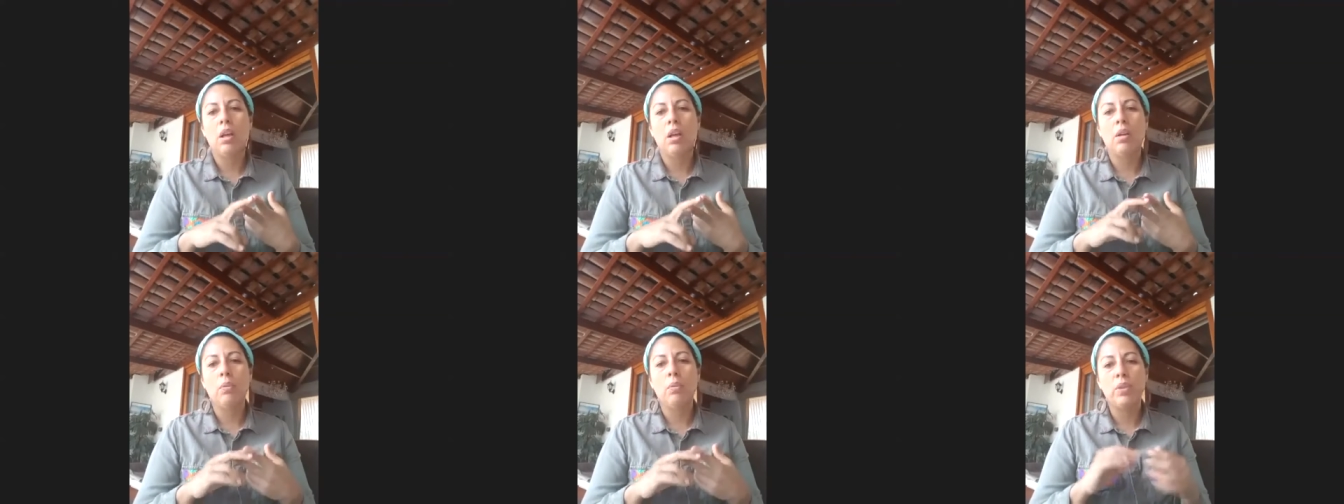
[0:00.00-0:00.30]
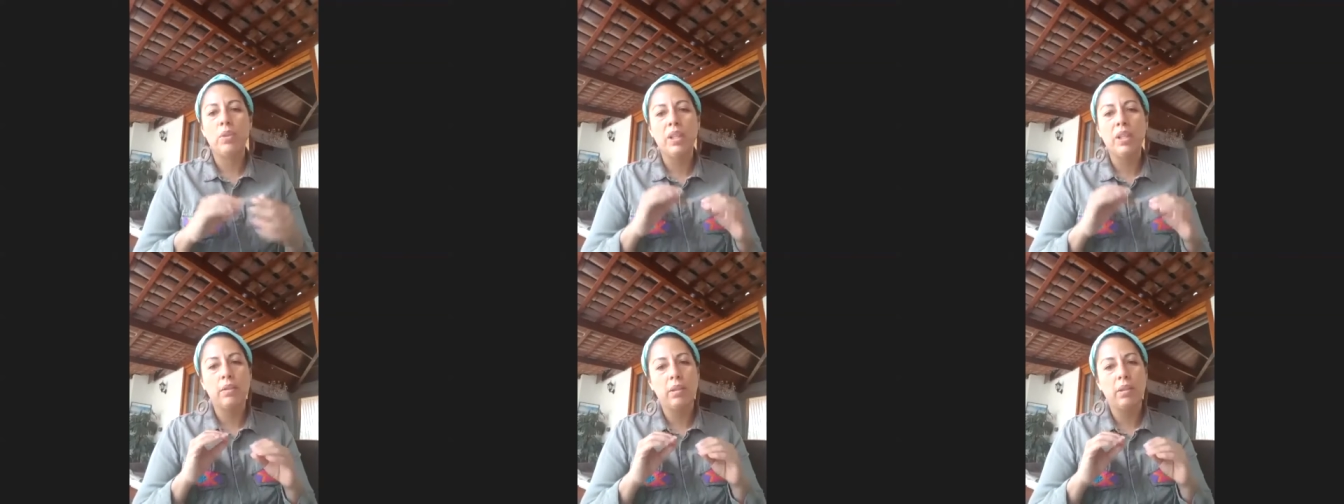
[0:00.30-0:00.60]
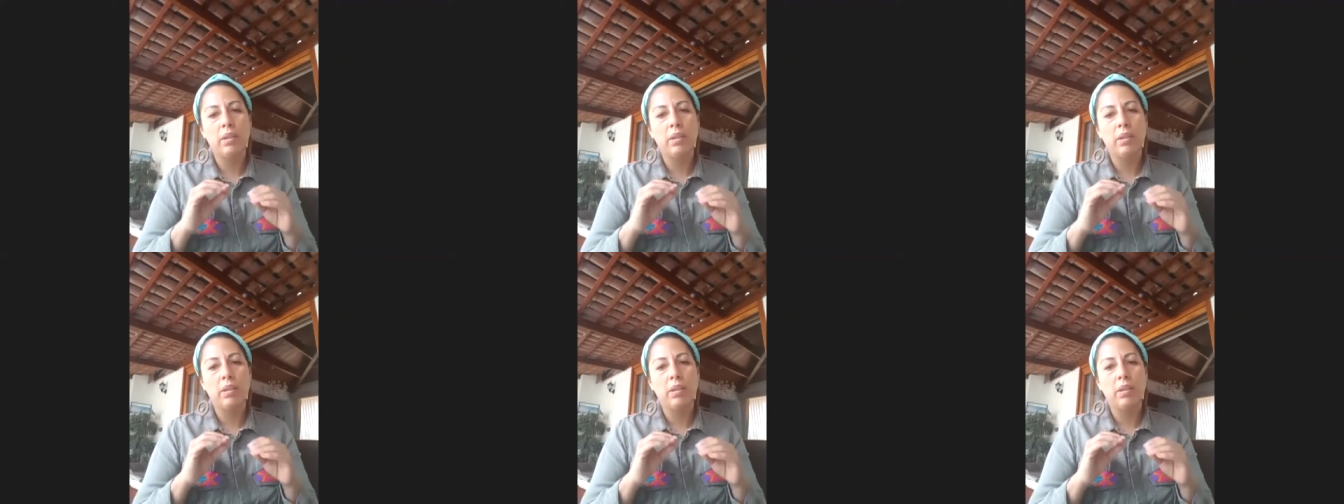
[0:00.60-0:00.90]
We
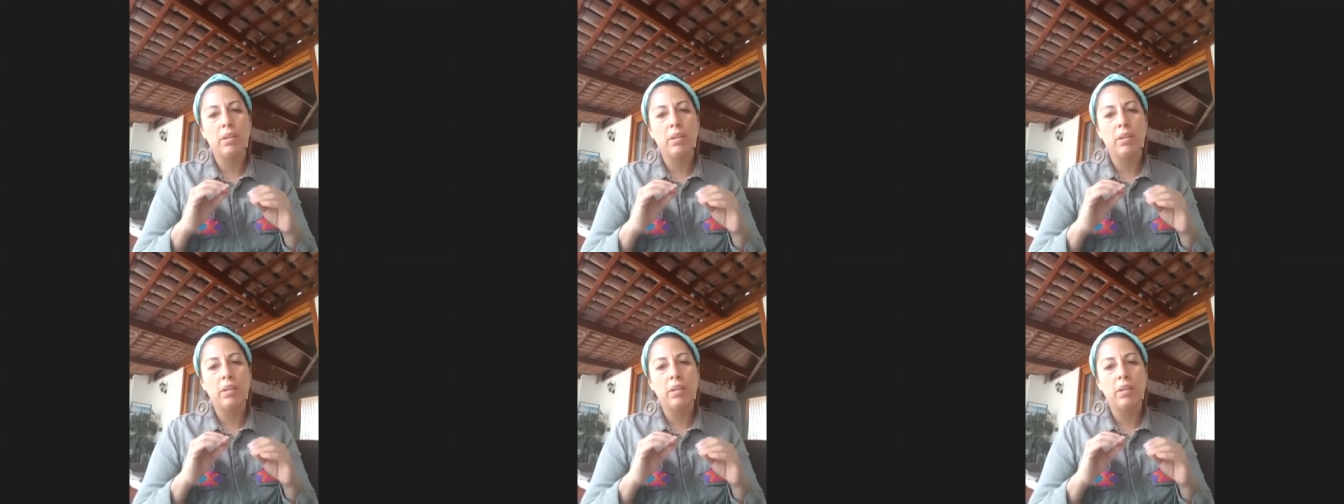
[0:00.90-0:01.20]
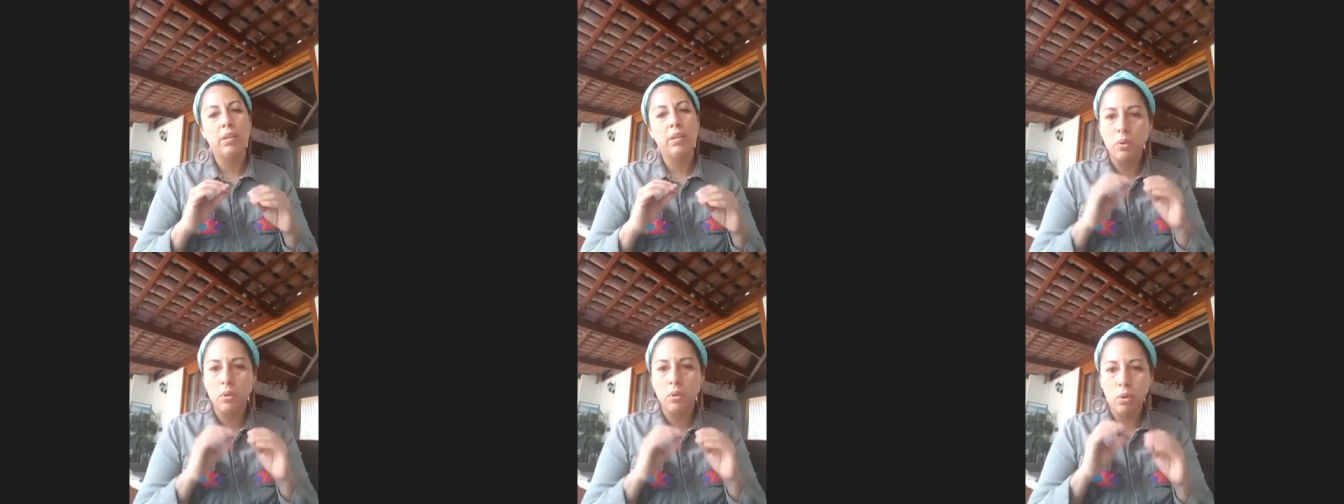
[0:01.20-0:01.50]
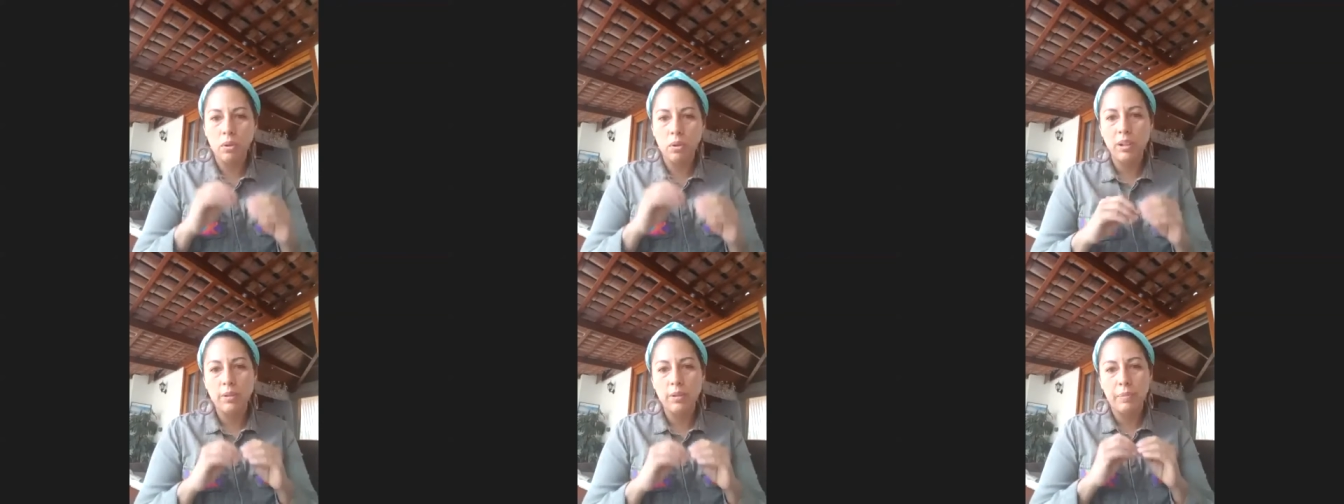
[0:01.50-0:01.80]
can go out
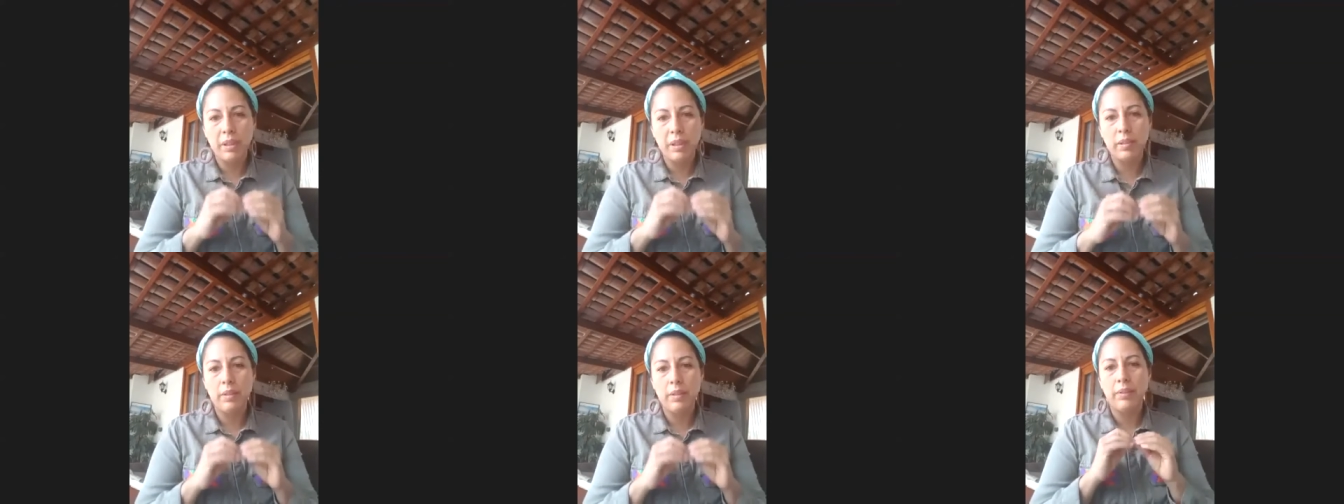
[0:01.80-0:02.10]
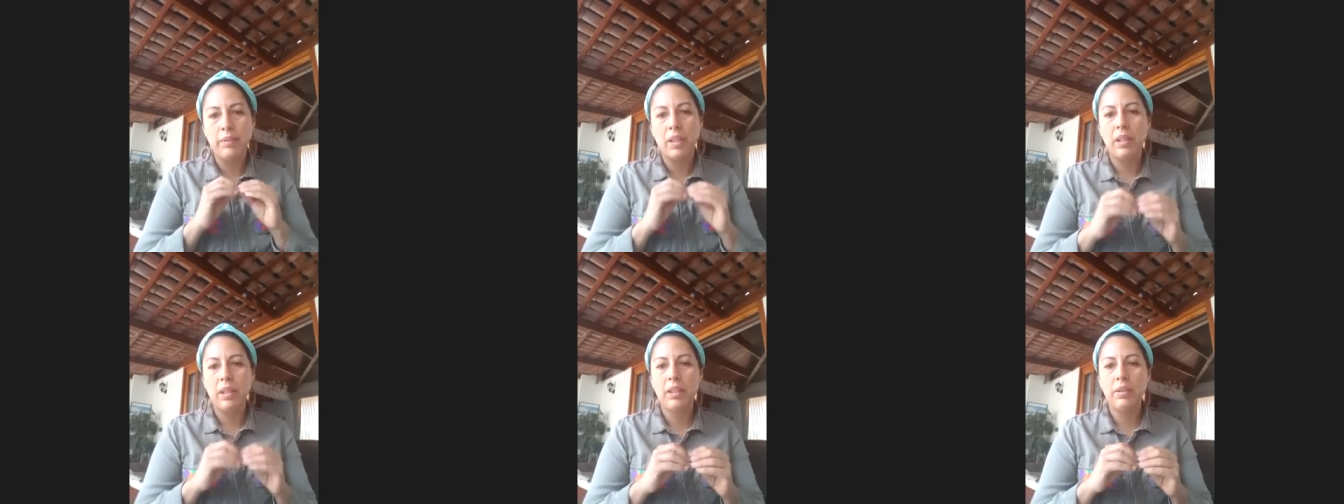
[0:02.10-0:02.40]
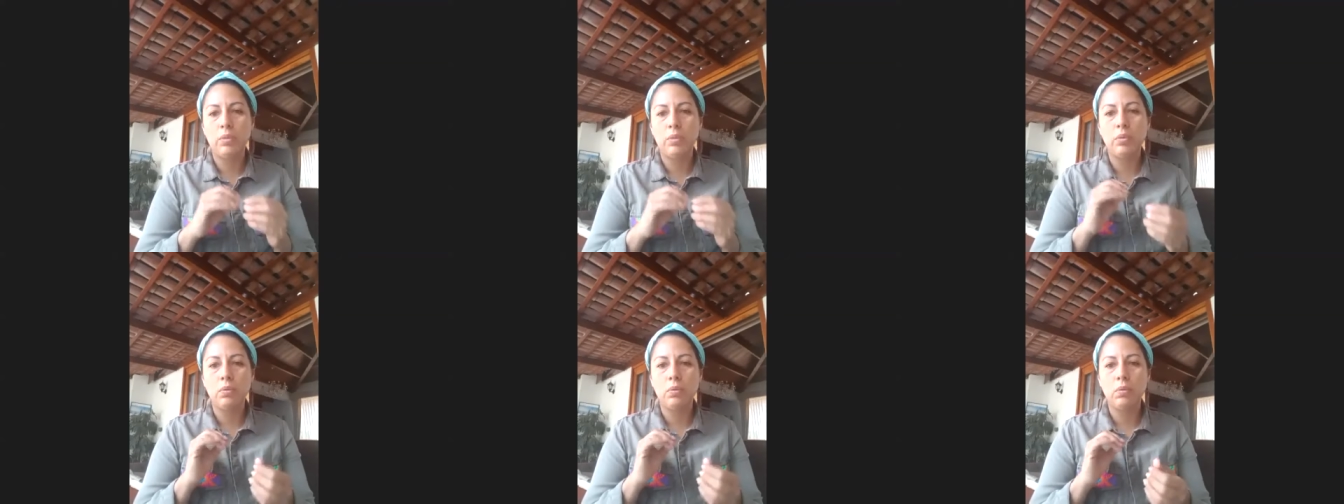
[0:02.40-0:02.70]
only specifically
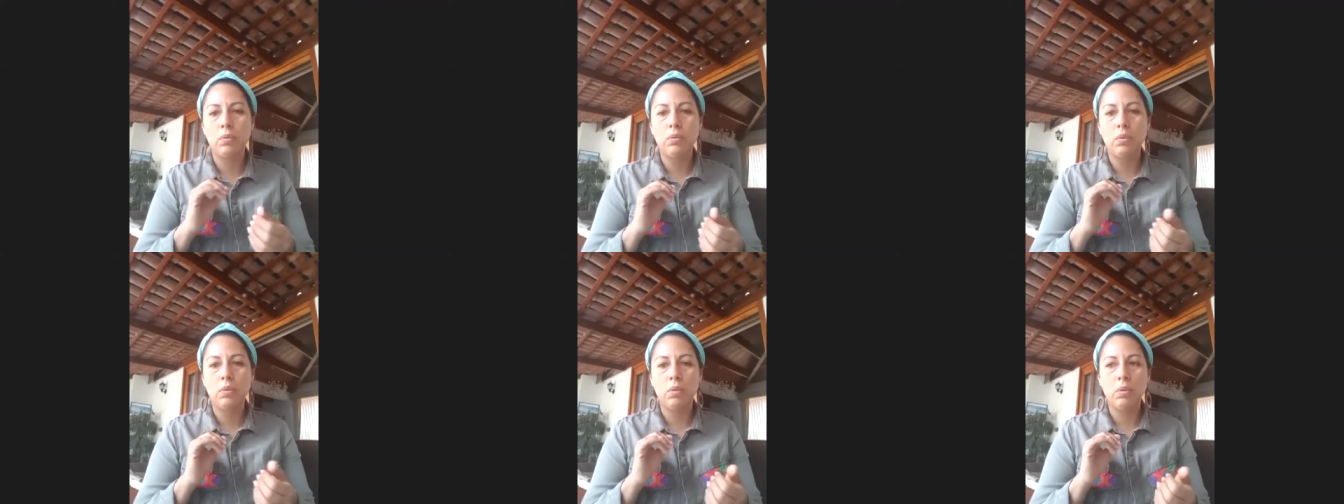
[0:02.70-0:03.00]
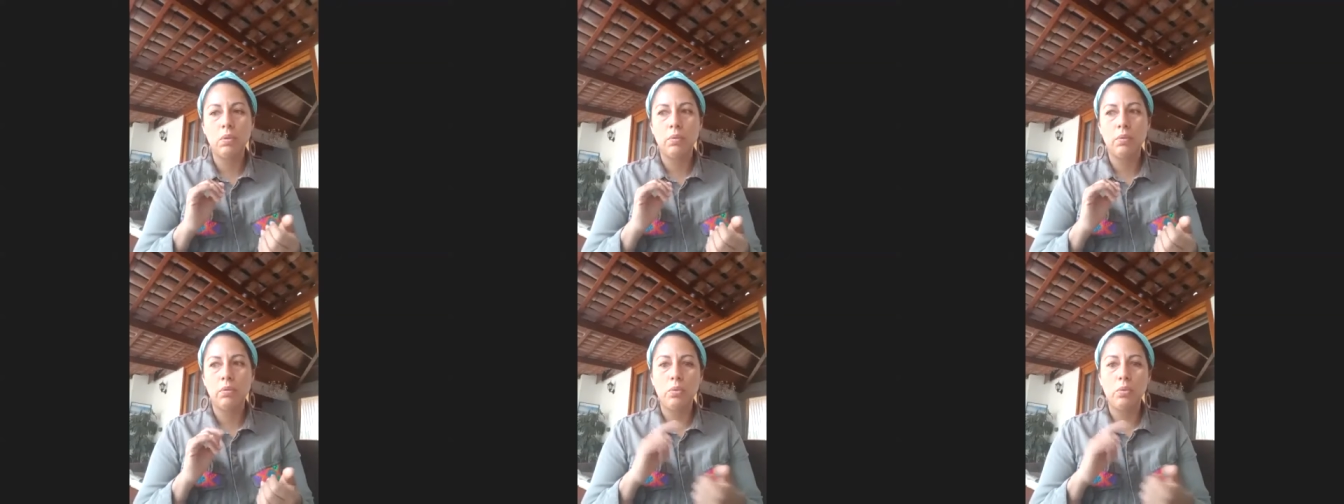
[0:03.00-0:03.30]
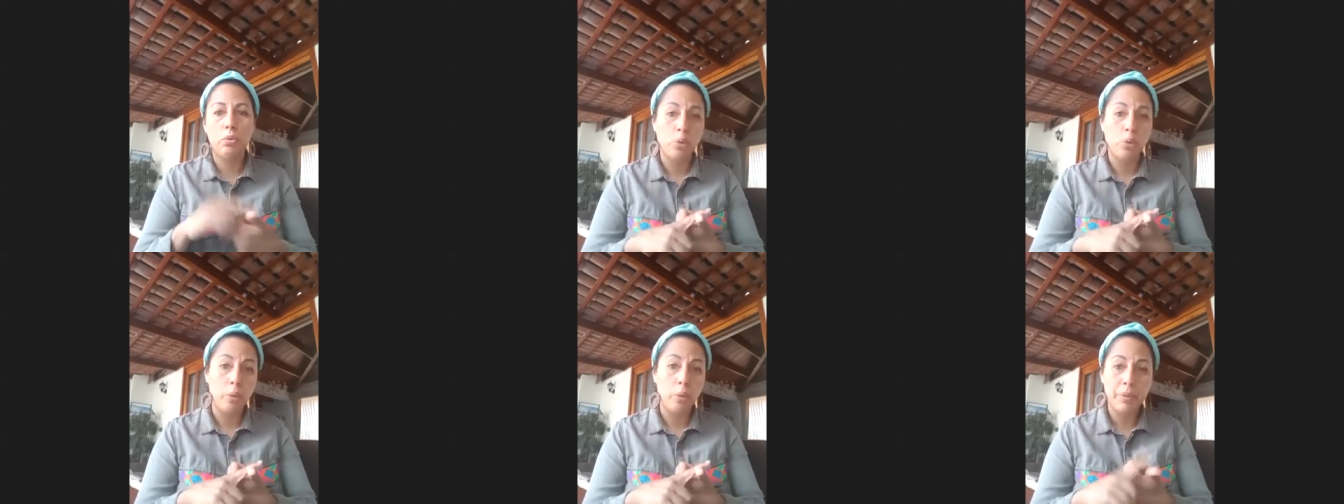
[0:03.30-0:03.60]
to
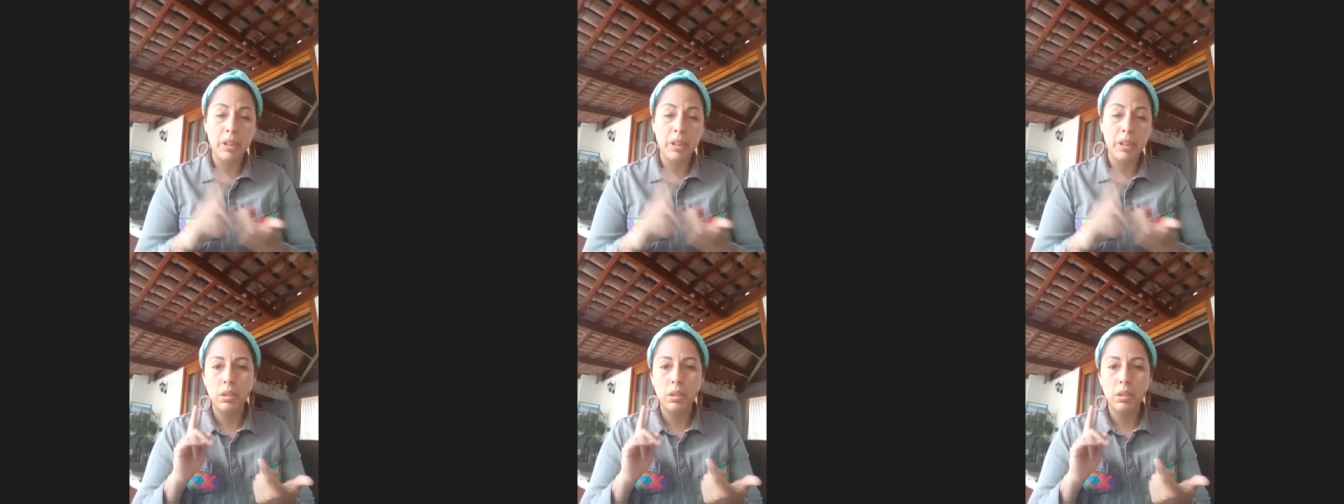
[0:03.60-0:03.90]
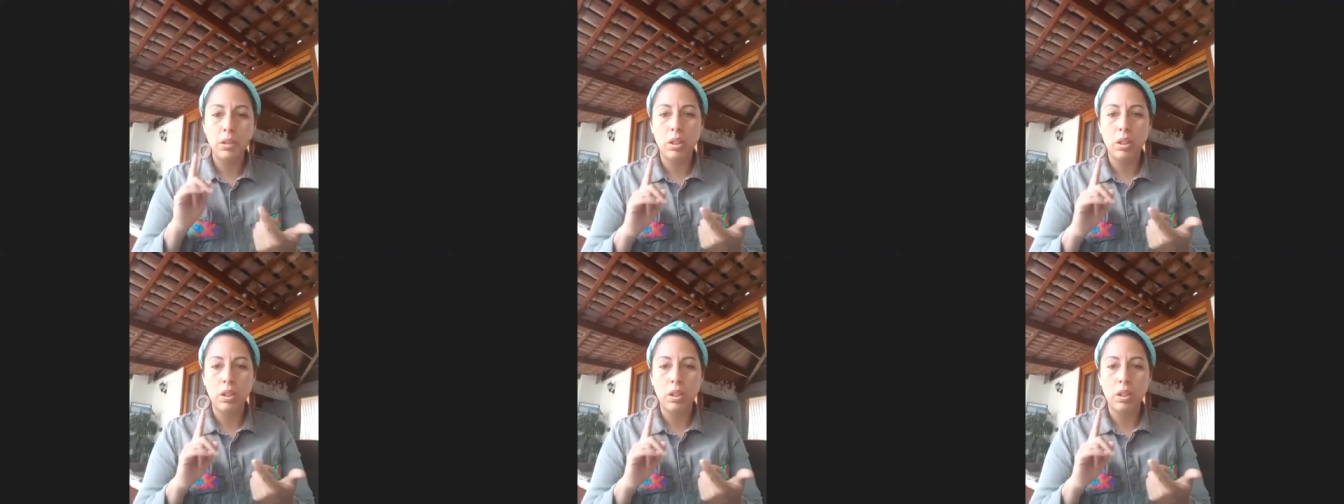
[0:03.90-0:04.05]
do shopping